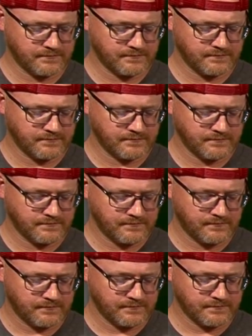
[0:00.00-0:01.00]

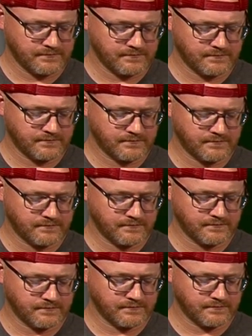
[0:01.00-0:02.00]

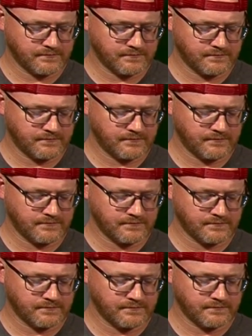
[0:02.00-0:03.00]

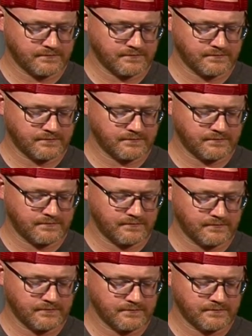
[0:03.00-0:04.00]

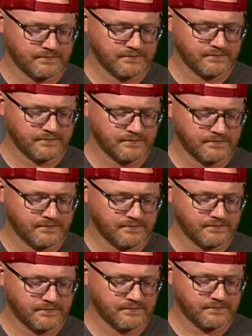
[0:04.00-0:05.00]

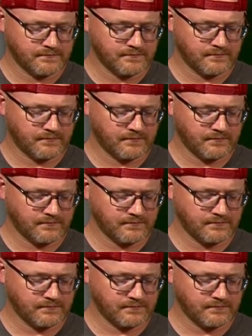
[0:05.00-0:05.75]
No words are spoken by the person on screen.